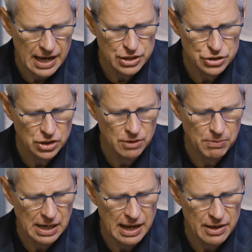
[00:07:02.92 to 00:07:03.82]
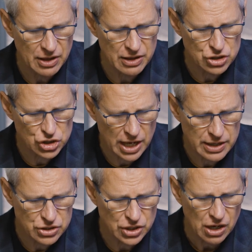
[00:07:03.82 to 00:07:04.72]
Asian players is
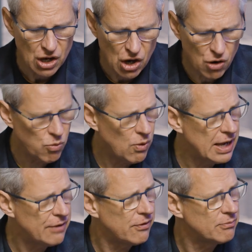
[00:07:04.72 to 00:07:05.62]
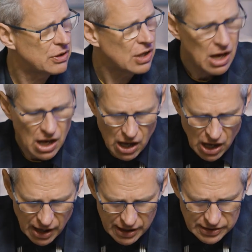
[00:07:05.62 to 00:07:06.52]
changing away from this
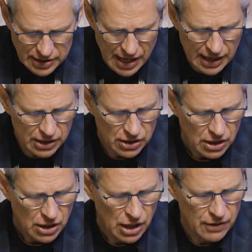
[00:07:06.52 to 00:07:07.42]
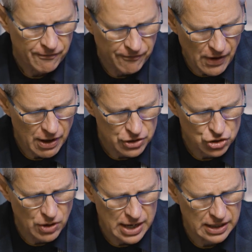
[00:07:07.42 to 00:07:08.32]
high-tech and fast
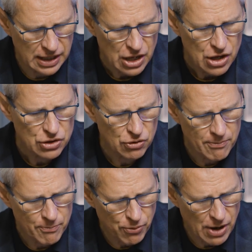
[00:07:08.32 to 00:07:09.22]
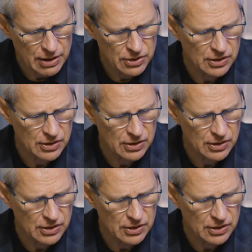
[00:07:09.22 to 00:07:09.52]
trading to embrace